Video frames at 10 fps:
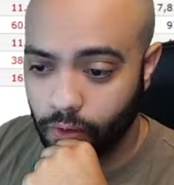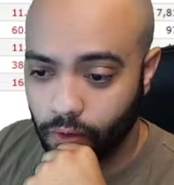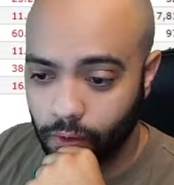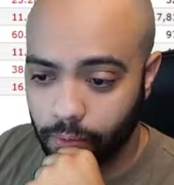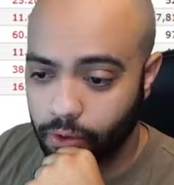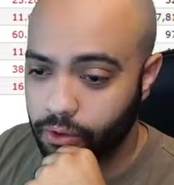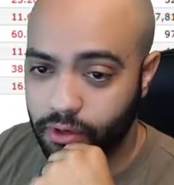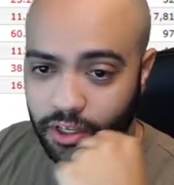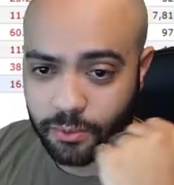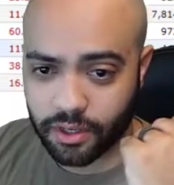I'm gonna go to the
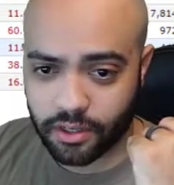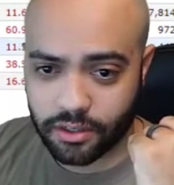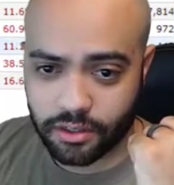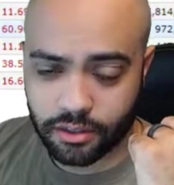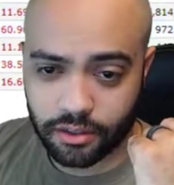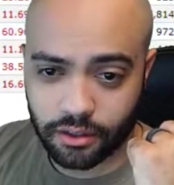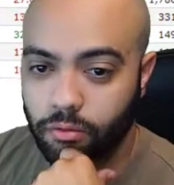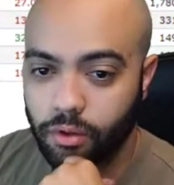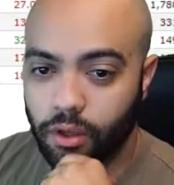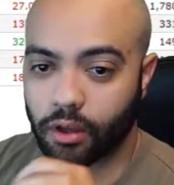next page.
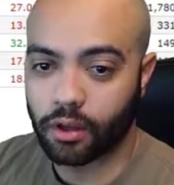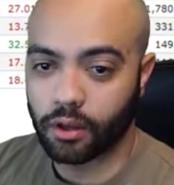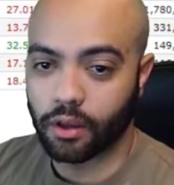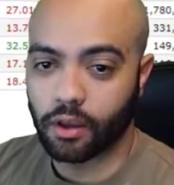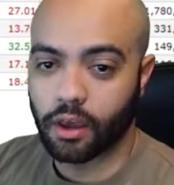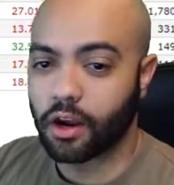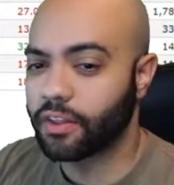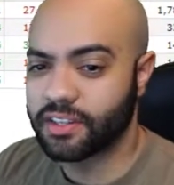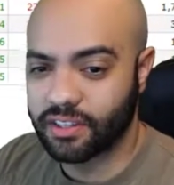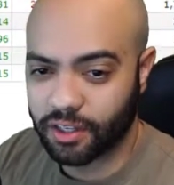And on
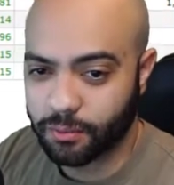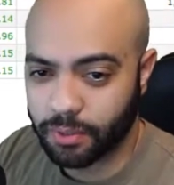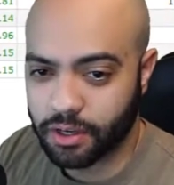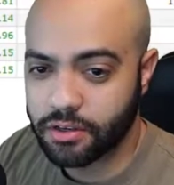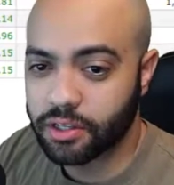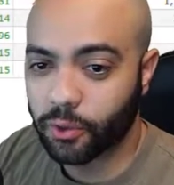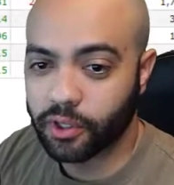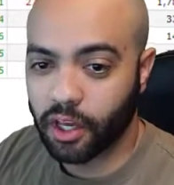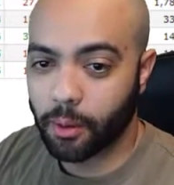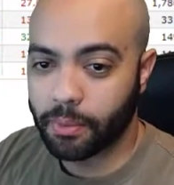this second page, the only
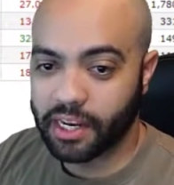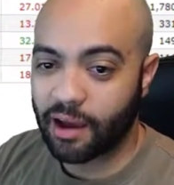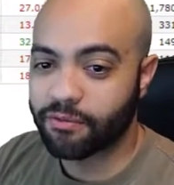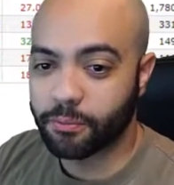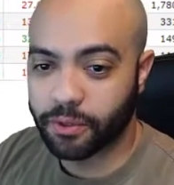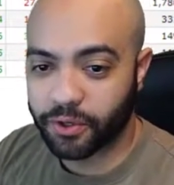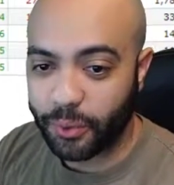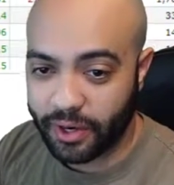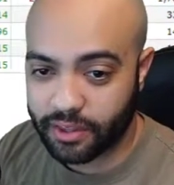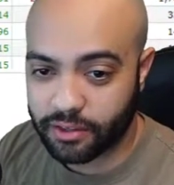company I'm familiar
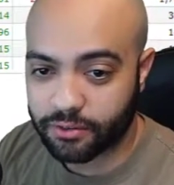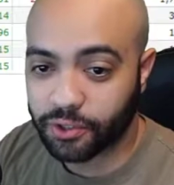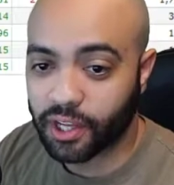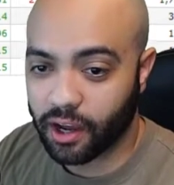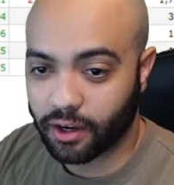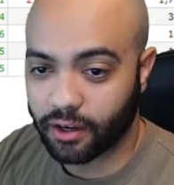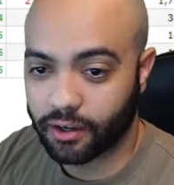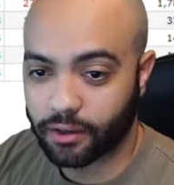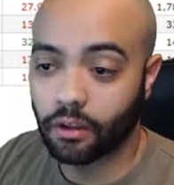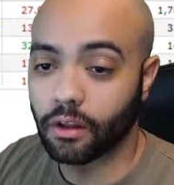with is Foot Locker.
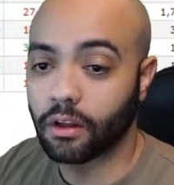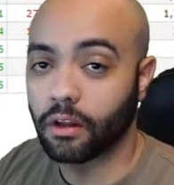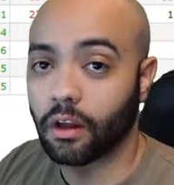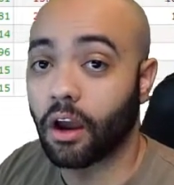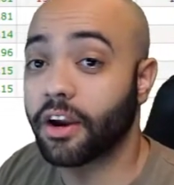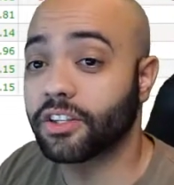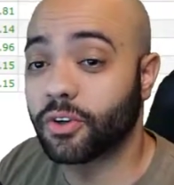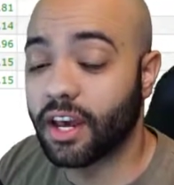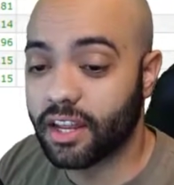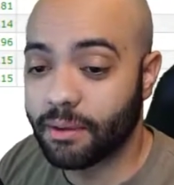Alright, so
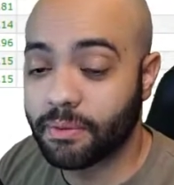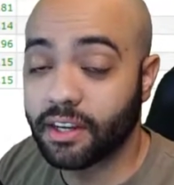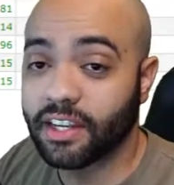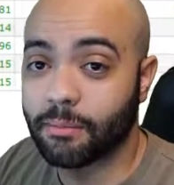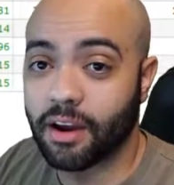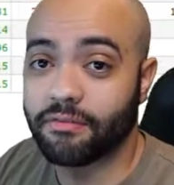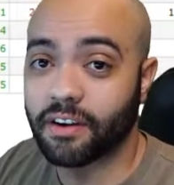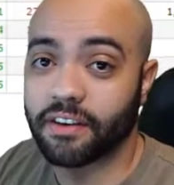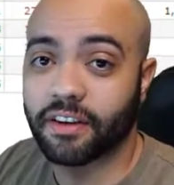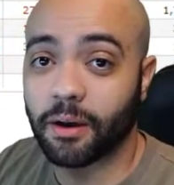now that I picked out my
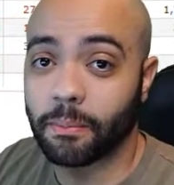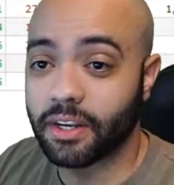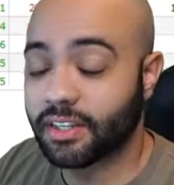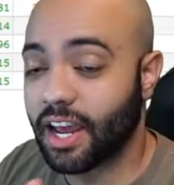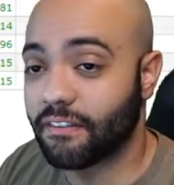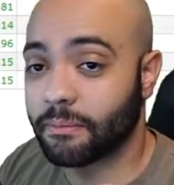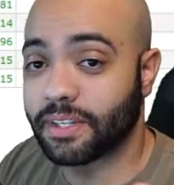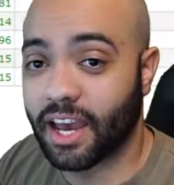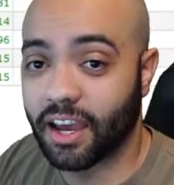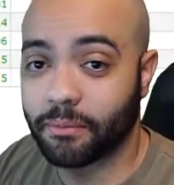5 companies and have them
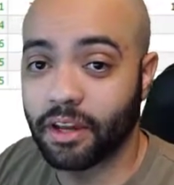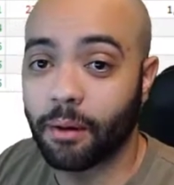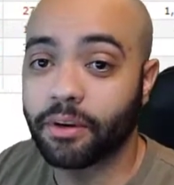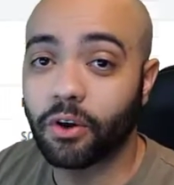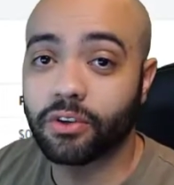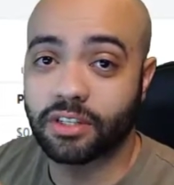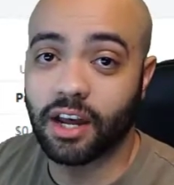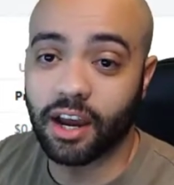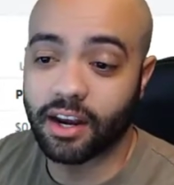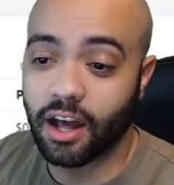tabbed, I'm gonna go to
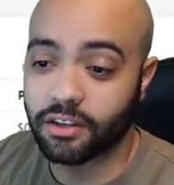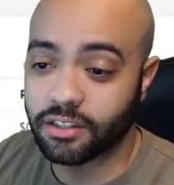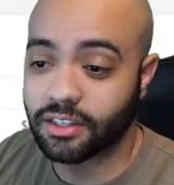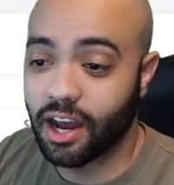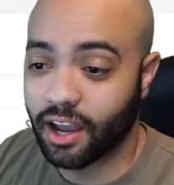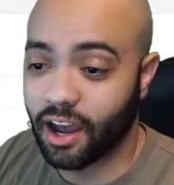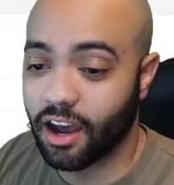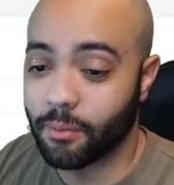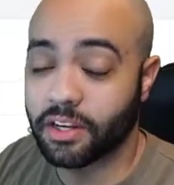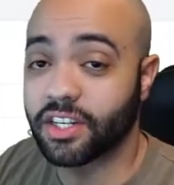
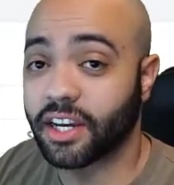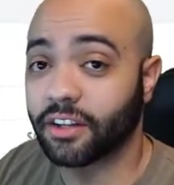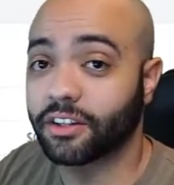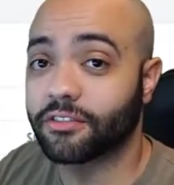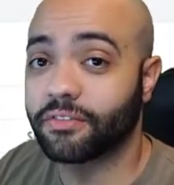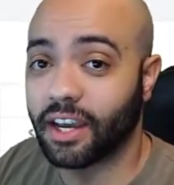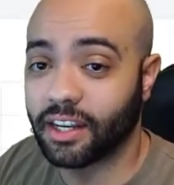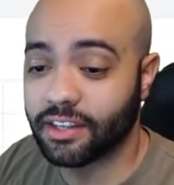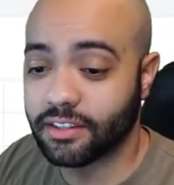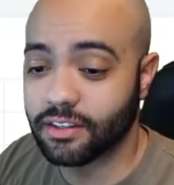stockanalysis.com and check out their
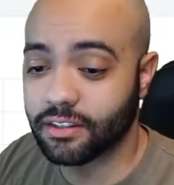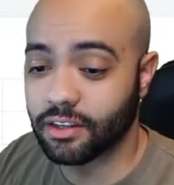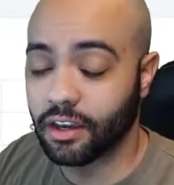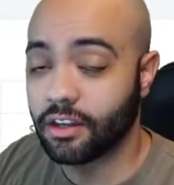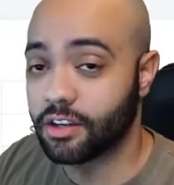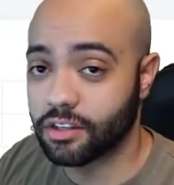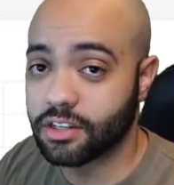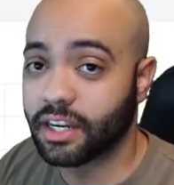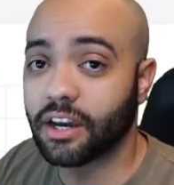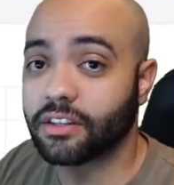finances just to
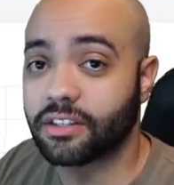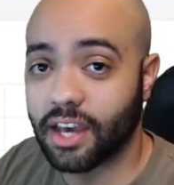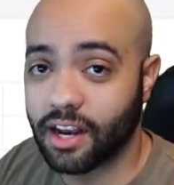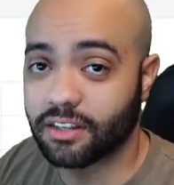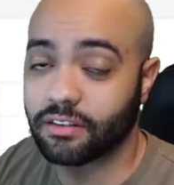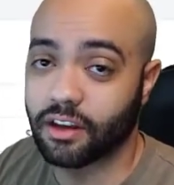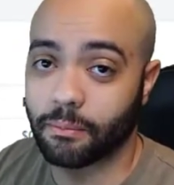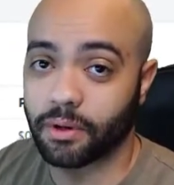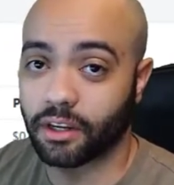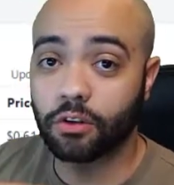check out the status of the
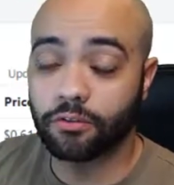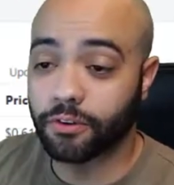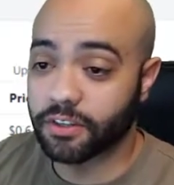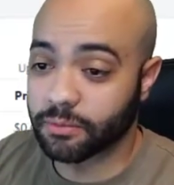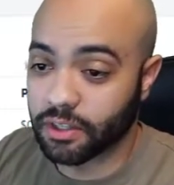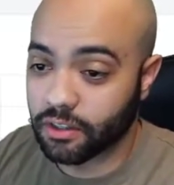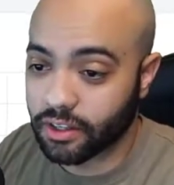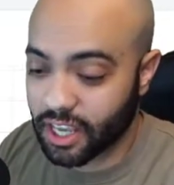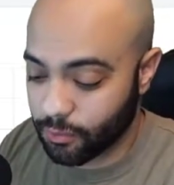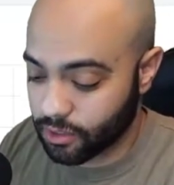company. First I'm gonna look
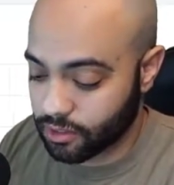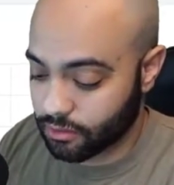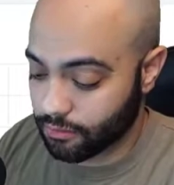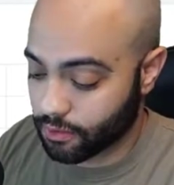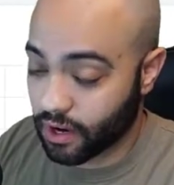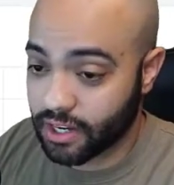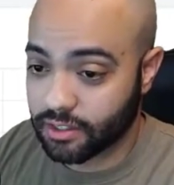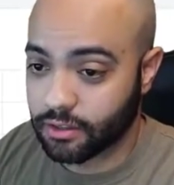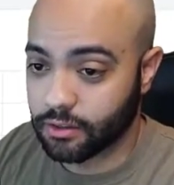at was Verizon.